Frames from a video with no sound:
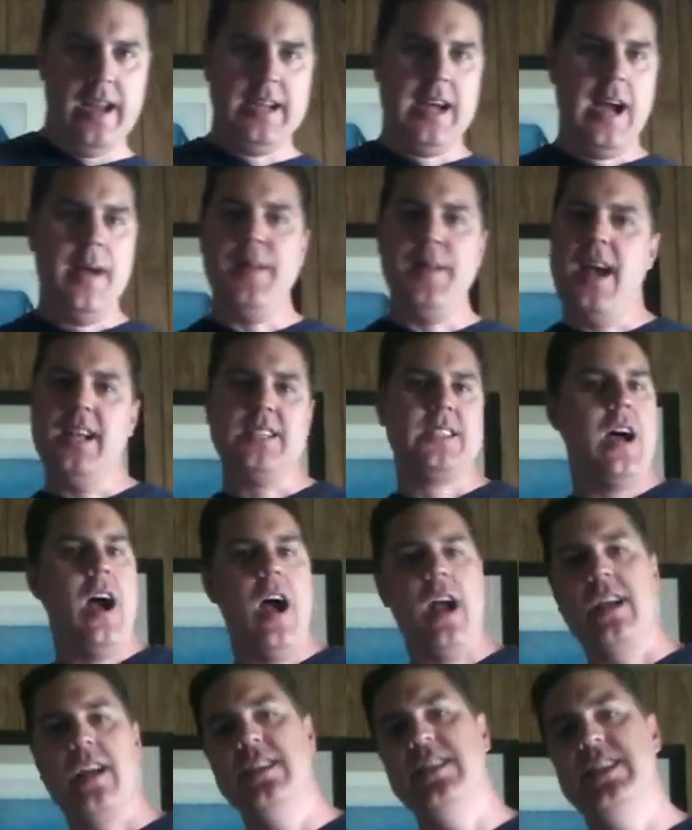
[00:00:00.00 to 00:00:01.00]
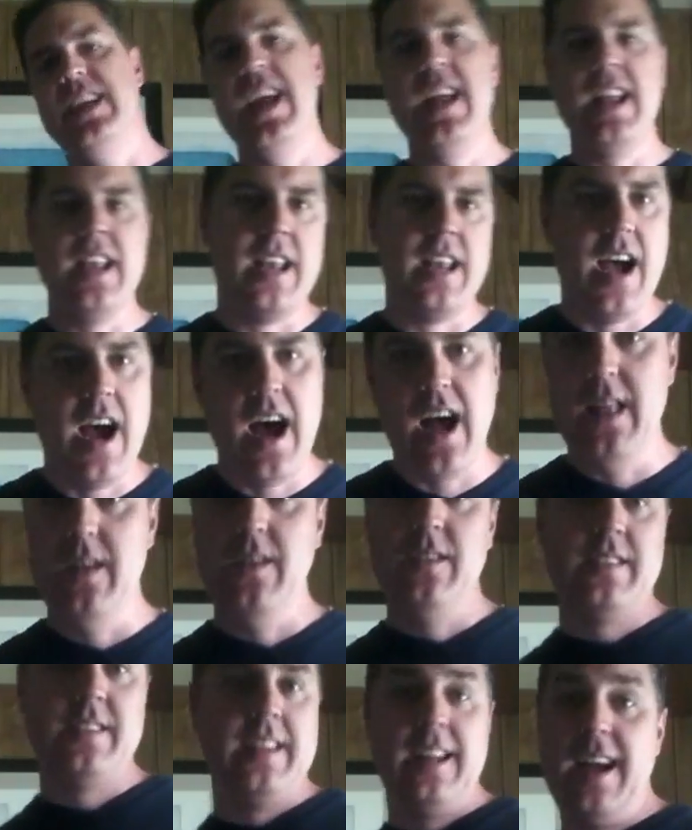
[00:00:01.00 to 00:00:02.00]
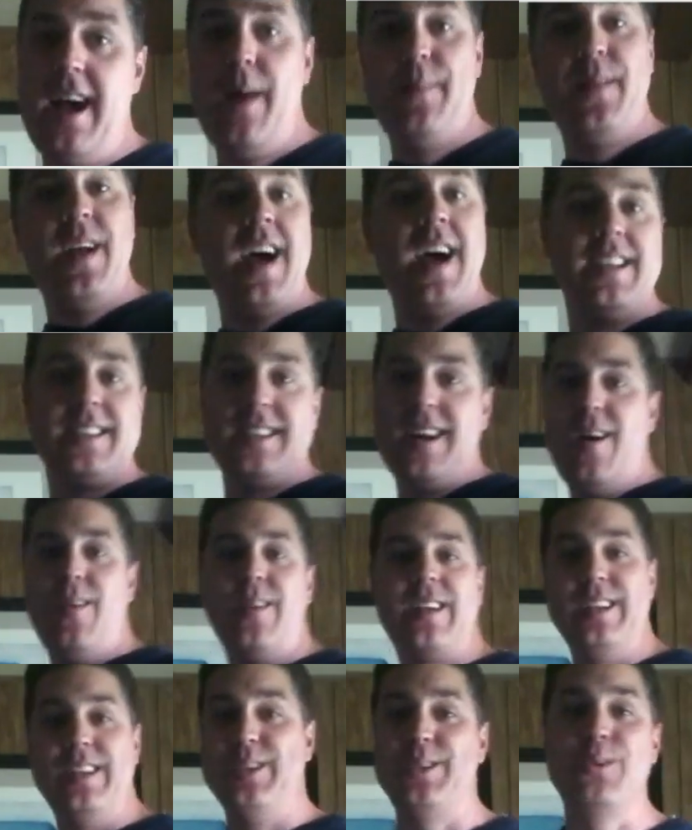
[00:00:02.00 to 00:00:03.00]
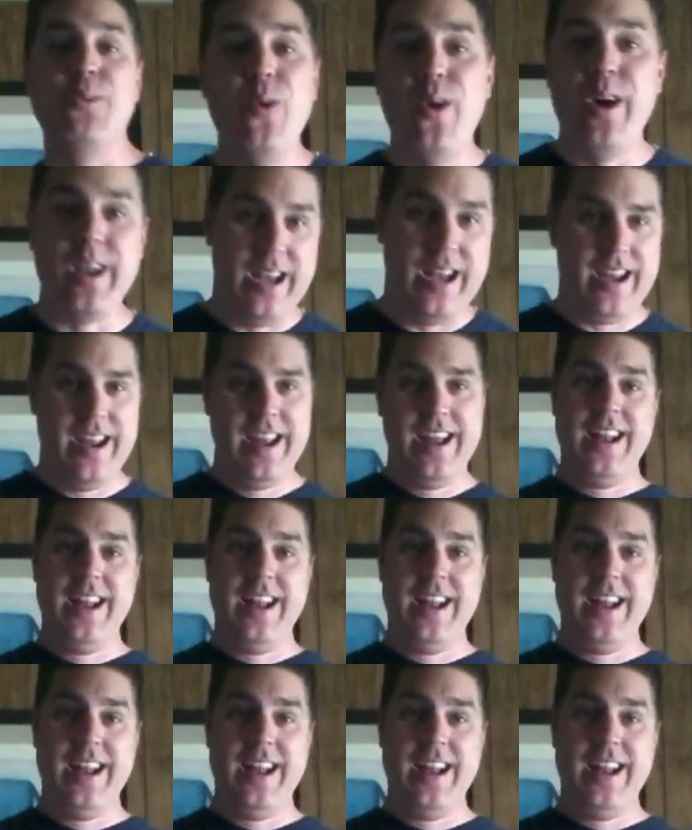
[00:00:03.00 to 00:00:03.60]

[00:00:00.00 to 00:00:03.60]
I'm not talking $10, and I'm not talking 20,